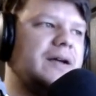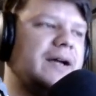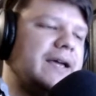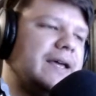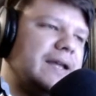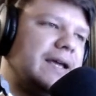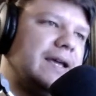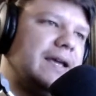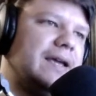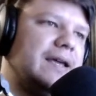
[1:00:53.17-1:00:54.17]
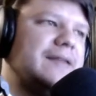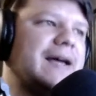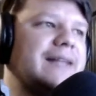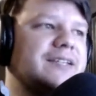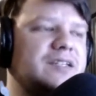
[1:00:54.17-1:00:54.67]
and, and and
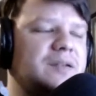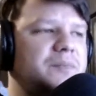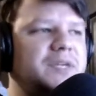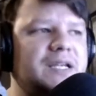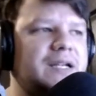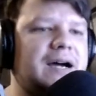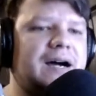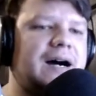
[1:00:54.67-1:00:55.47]
that doesn't mean